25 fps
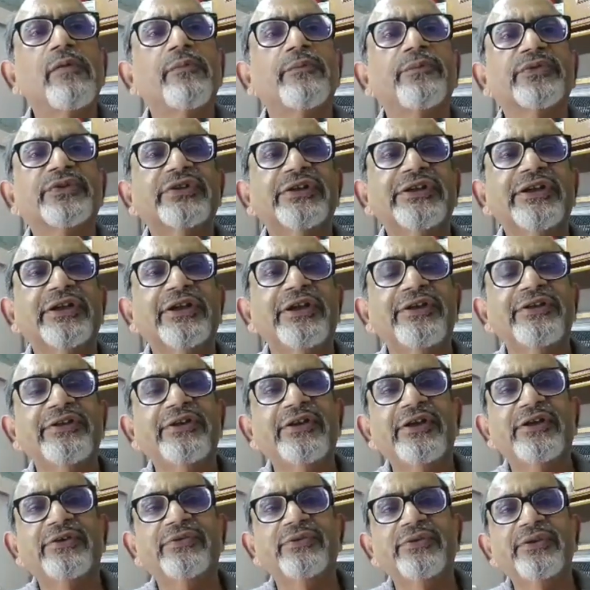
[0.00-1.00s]
surgical
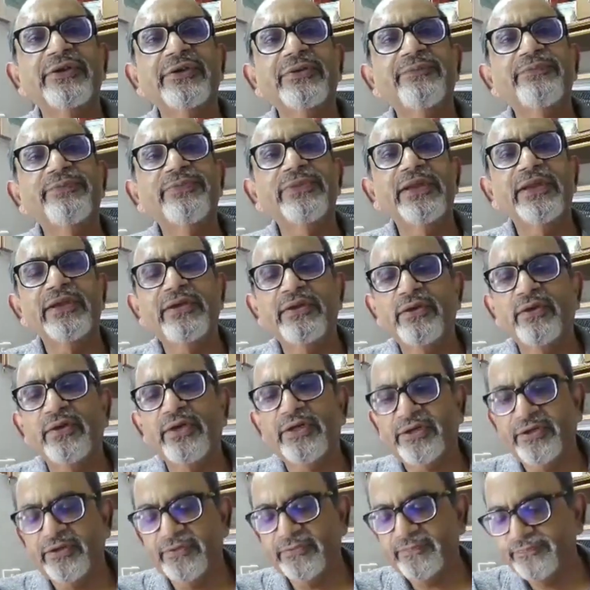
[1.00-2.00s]
injury to the
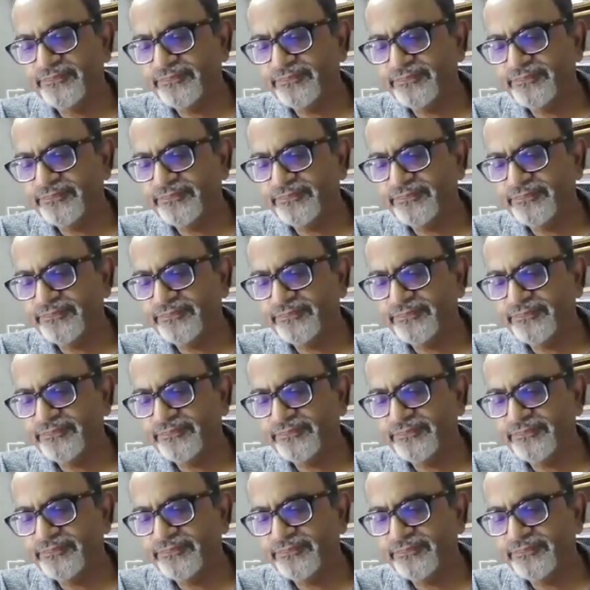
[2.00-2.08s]
ureter.